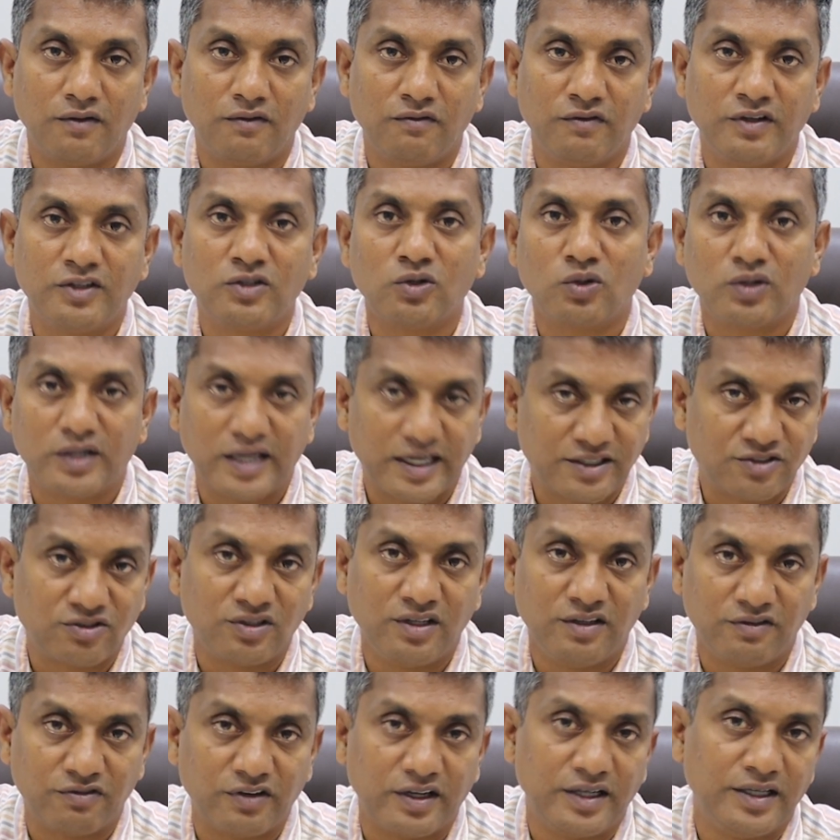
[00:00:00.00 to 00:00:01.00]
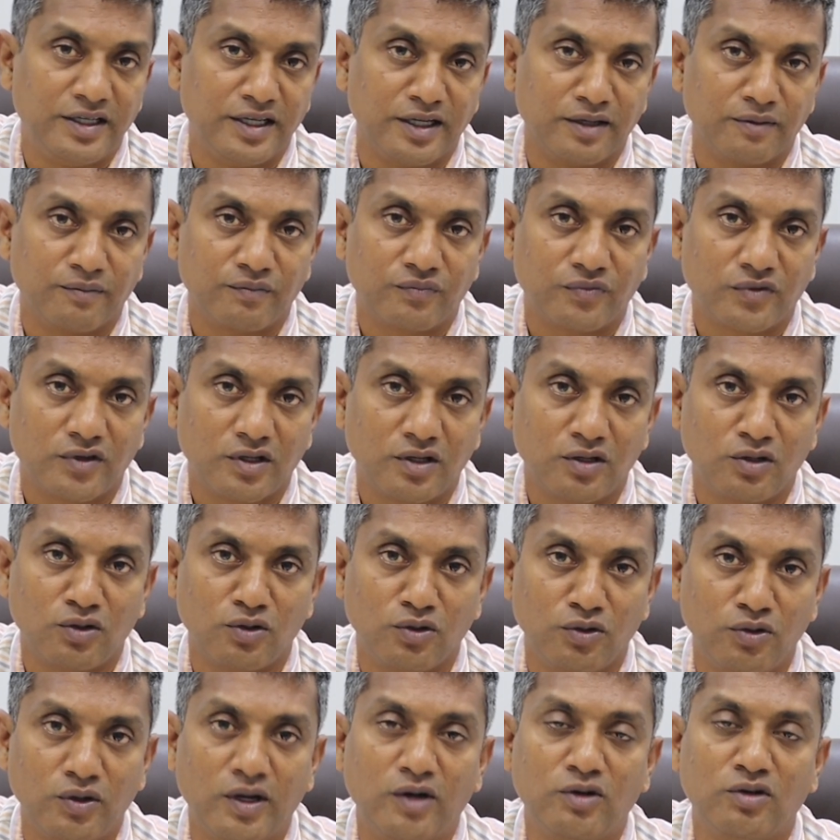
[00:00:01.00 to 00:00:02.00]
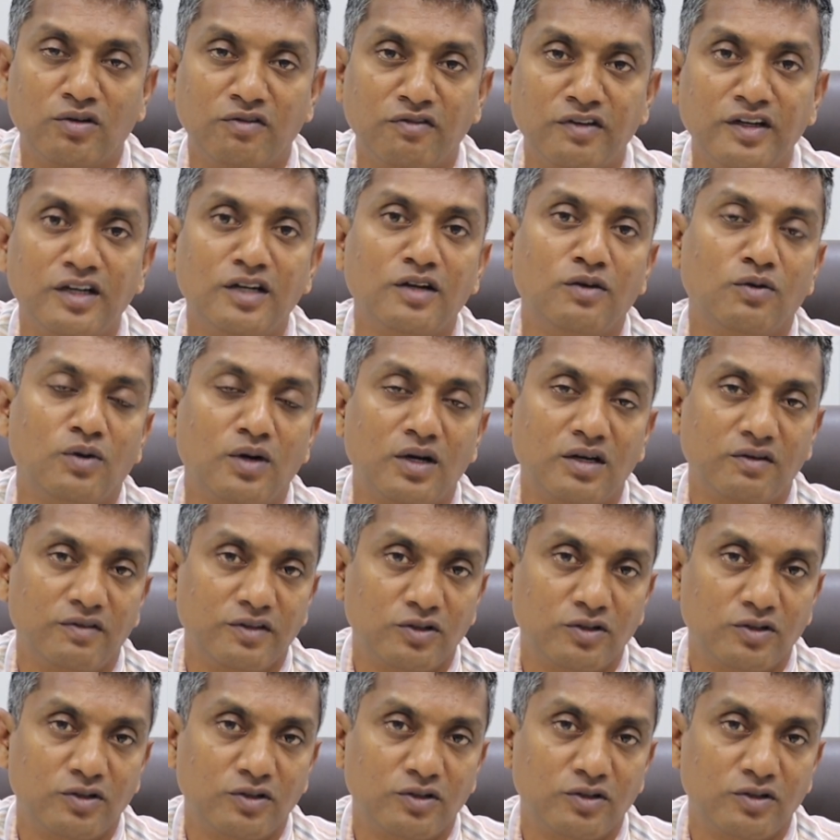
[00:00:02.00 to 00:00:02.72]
without actually fighting. You have to win a war